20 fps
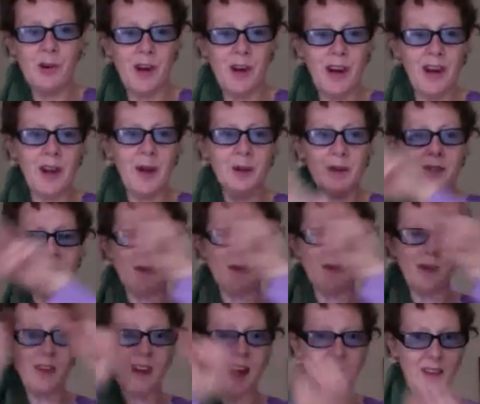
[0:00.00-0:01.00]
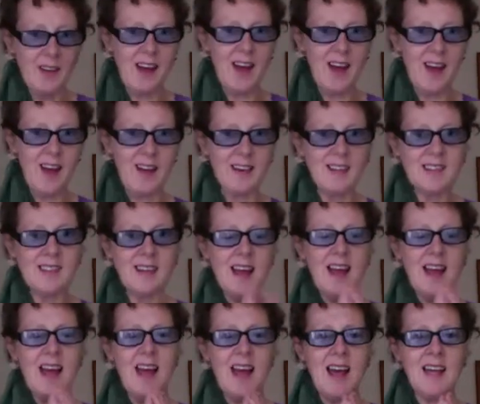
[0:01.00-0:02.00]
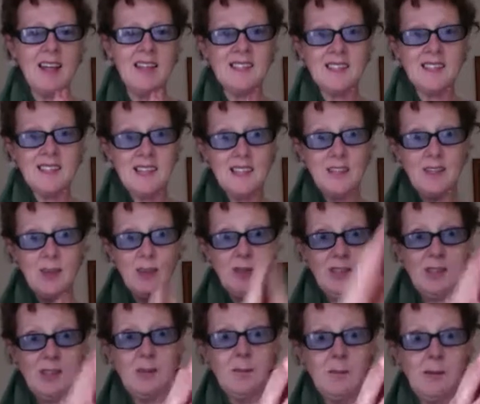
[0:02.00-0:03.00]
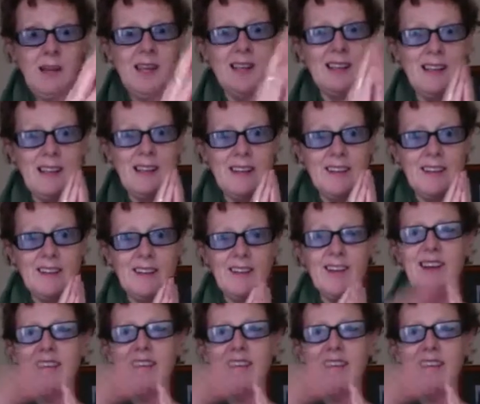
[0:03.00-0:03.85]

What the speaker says: and I go into another house and instead they're in the middle, and